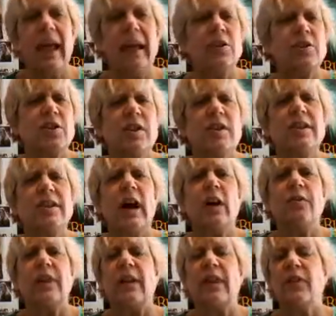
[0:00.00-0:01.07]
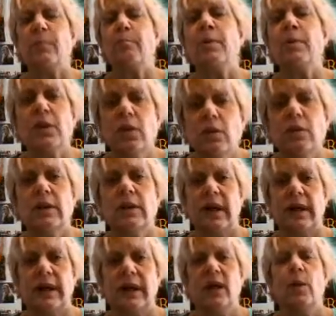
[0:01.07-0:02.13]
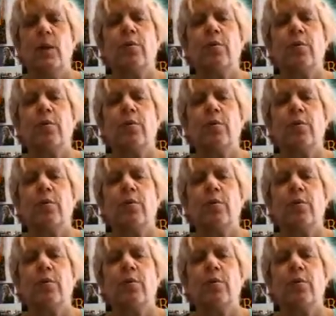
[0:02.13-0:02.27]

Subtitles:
And it turns out that the blue light